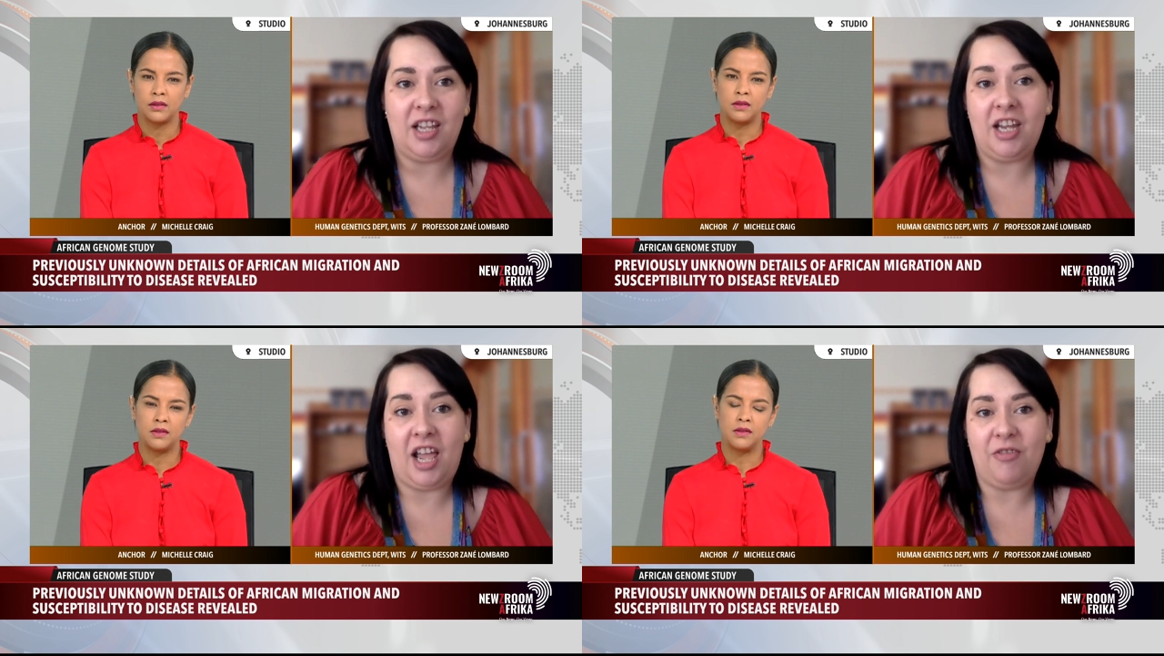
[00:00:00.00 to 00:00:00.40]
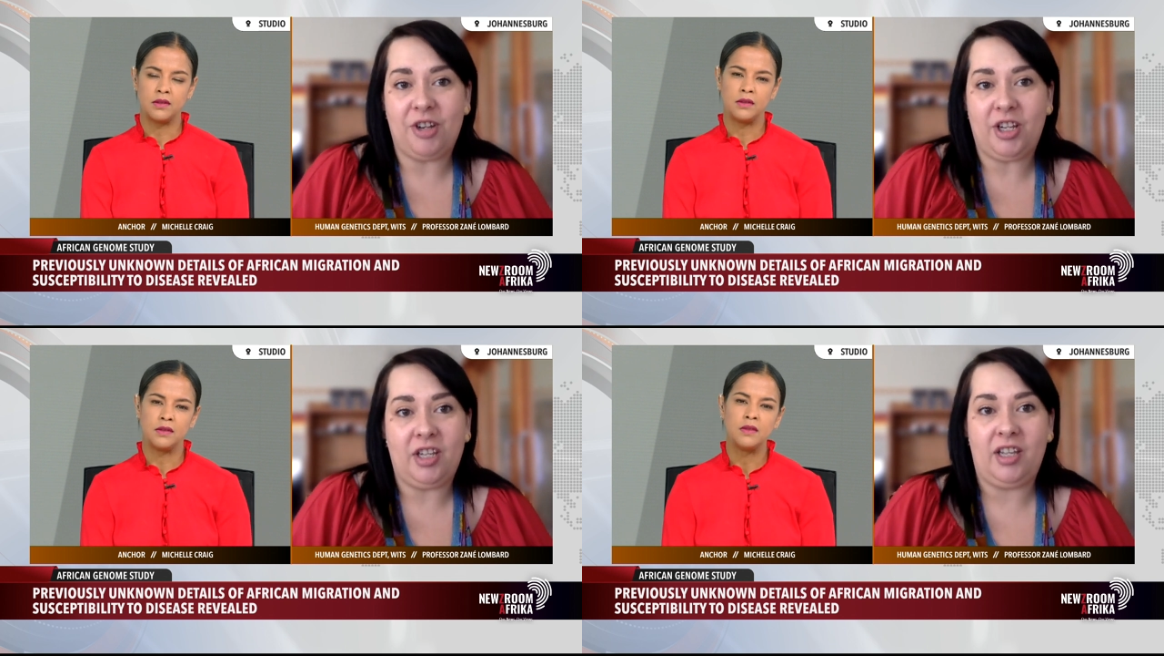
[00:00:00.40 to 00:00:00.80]
Speaker 1: in
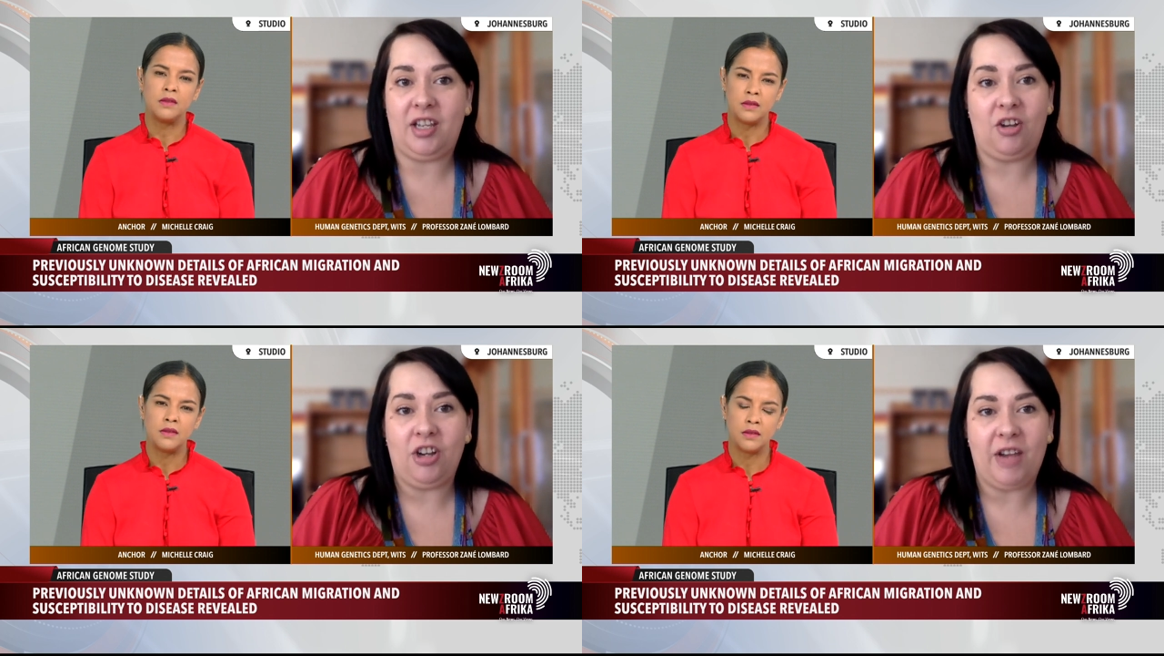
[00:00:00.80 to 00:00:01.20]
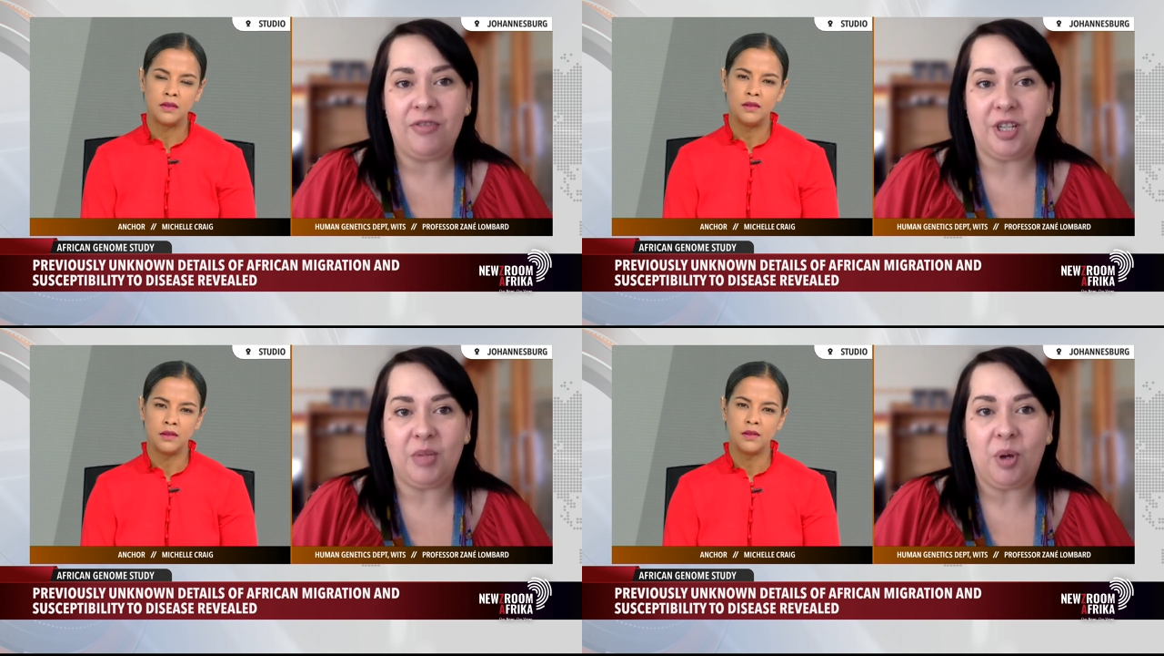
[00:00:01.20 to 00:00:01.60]
Africa and on
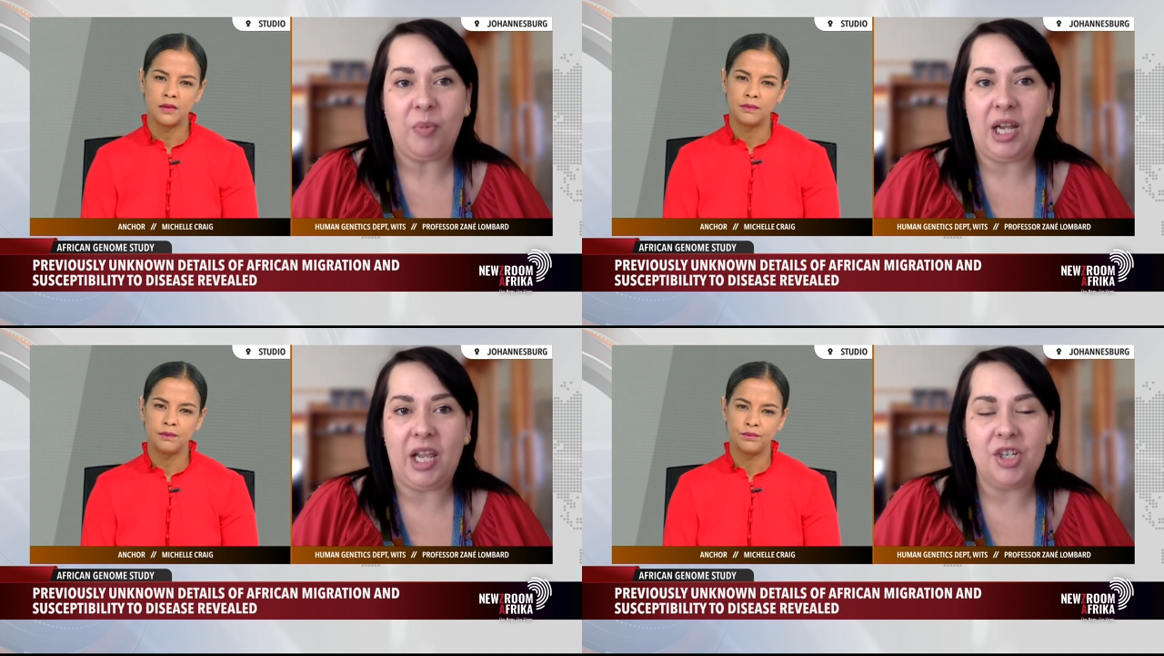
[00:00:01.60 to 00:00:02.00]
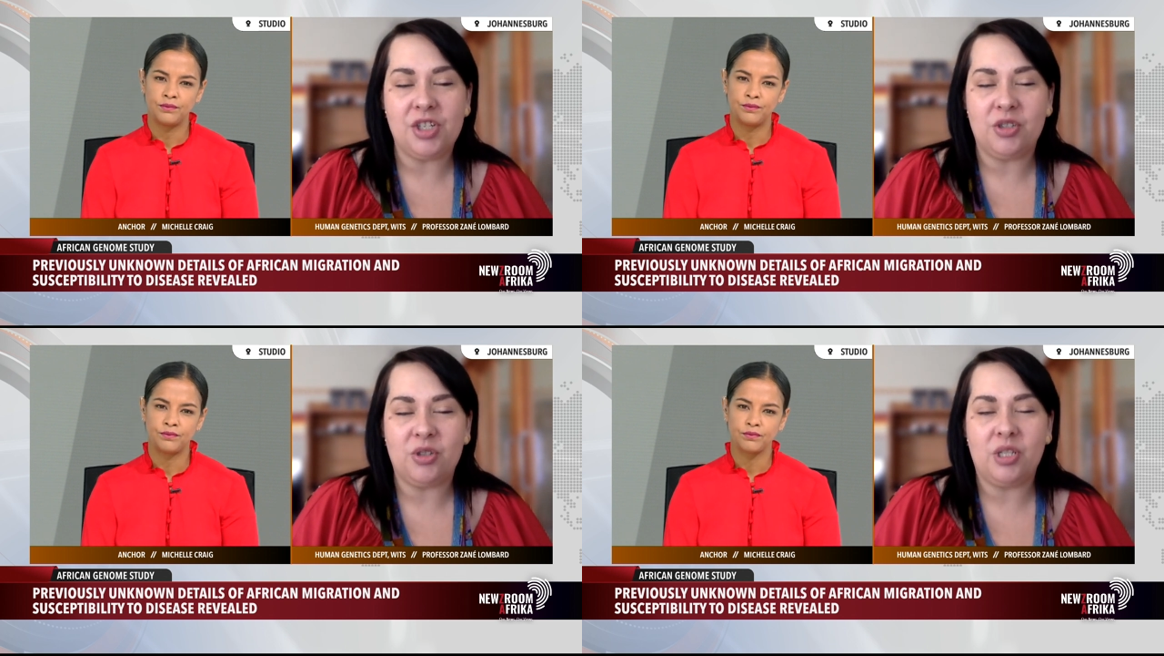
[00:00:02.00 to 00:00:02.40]
African
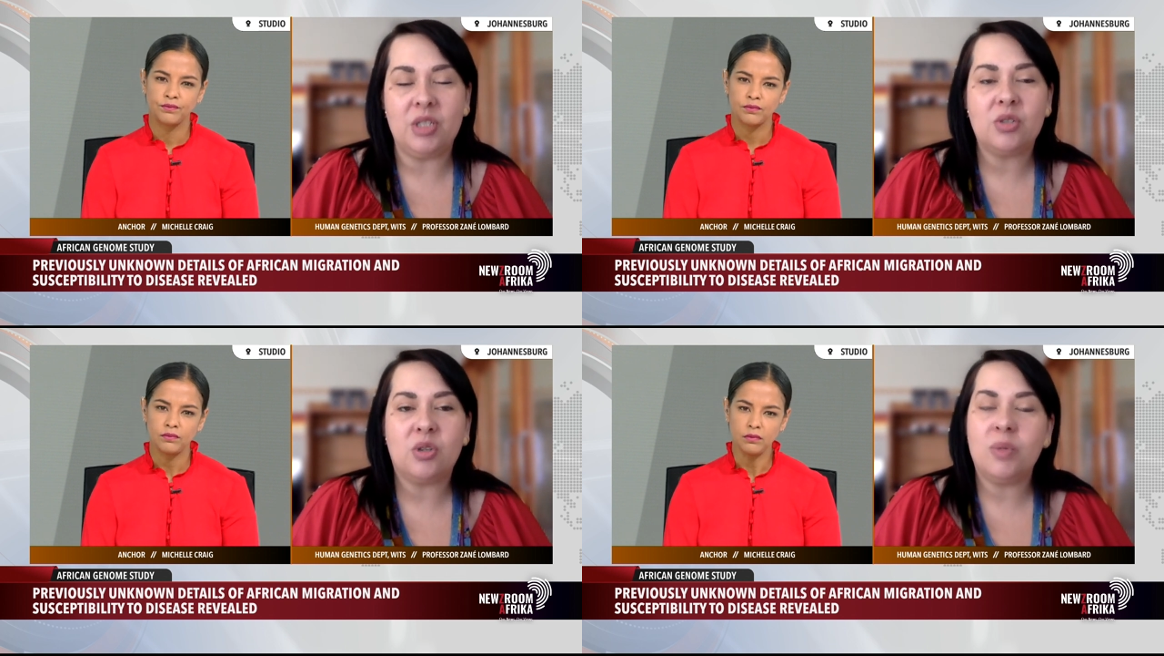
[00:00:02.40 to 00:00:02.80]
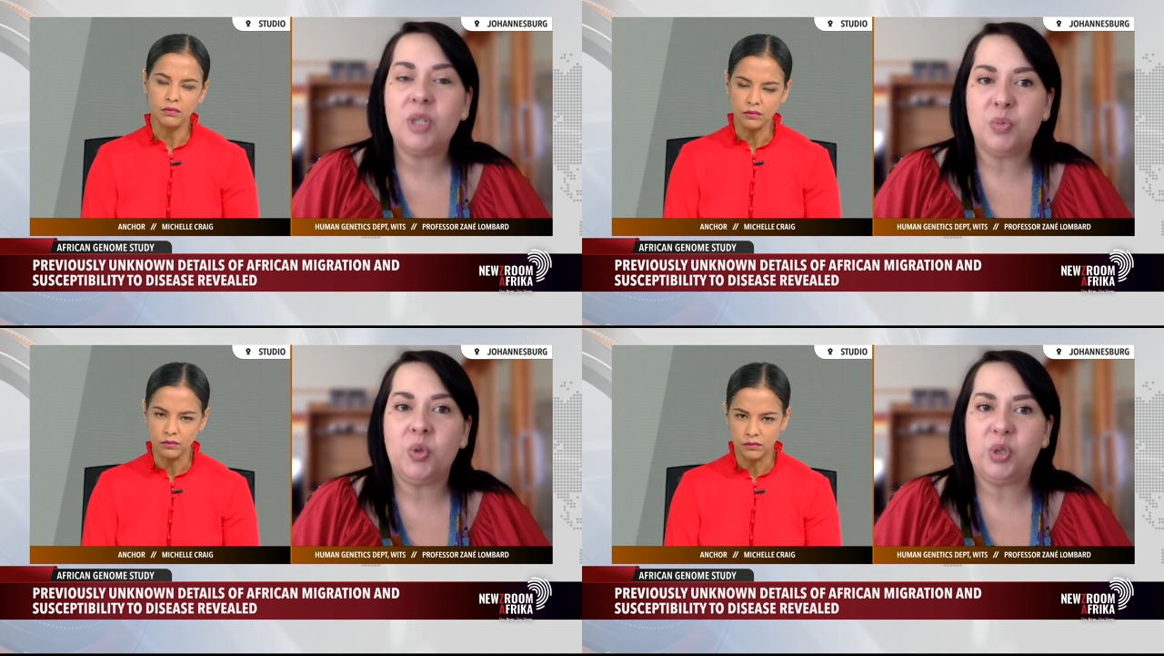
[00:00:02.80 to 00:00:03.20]
populations. So there's so
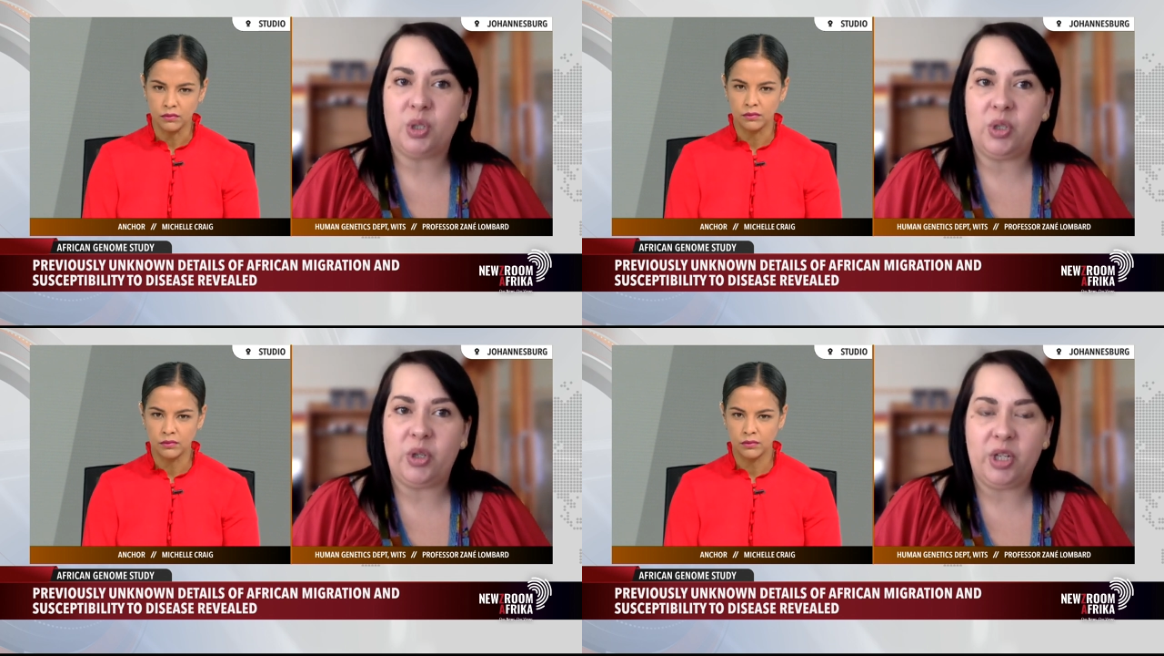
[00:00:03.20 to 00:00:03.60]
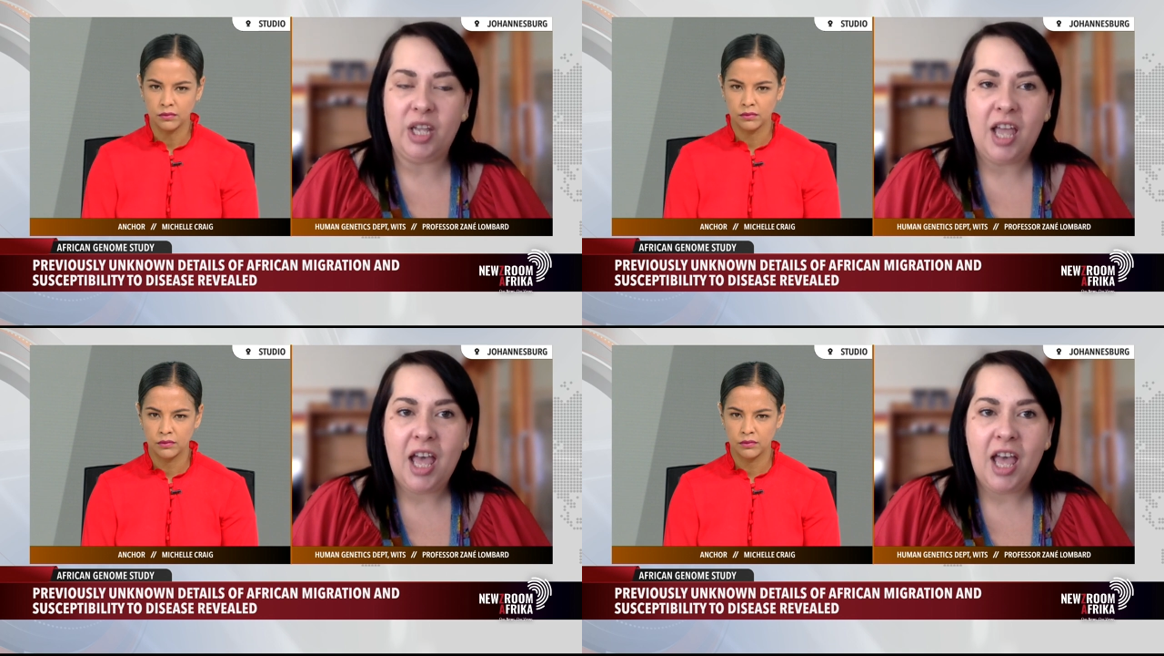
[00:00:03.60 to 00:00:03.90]
much more to learn.